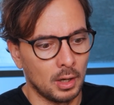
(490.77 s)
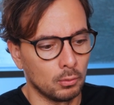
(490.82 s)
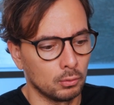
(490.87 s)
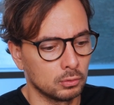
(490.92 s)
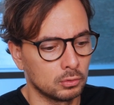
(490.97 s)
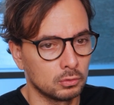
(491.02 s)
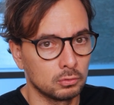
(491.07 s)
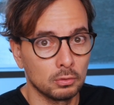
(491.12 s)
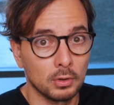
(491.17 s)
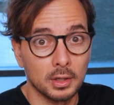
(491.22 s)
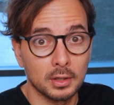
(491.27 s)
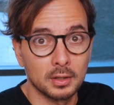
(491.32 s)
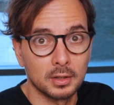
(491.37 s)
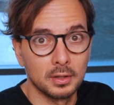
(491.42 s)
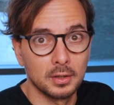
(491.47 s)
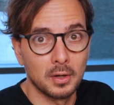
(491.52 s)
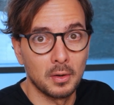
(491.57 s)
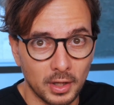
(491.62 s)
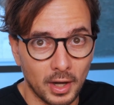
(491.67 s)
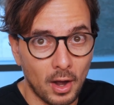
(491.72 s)
I would track
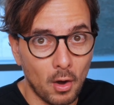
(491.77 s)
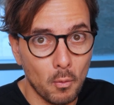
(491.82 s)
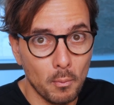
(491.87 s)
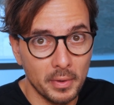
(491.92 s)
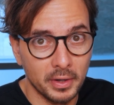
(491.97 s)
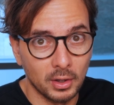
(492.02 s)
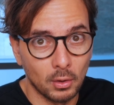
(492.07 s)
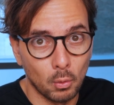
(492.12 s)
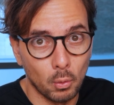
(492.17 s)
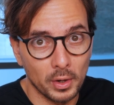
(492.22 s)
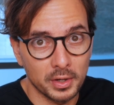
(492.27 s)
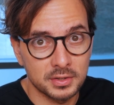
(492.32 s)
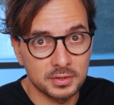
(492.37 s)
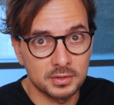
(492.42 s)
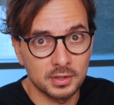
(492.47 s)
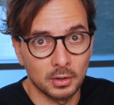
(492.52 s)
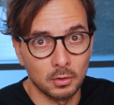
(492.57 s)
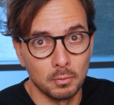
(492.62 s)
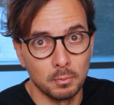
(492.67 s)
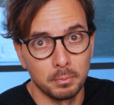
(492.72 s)
how many
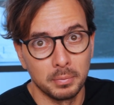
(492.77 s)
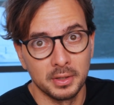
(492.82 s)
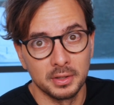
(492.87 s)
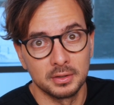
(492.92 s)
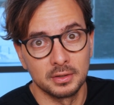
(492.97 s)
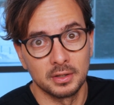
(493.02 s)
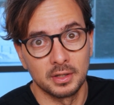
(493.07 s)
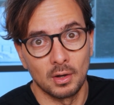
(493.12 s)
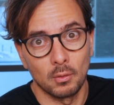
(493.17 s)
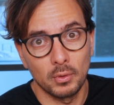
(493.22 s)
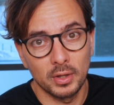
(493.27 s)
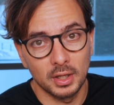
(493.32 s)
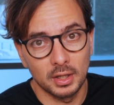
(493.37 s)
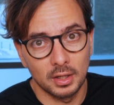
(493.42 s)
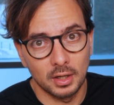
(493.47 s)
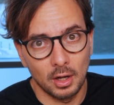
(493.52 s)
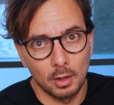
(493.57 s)
quests I complete in a week,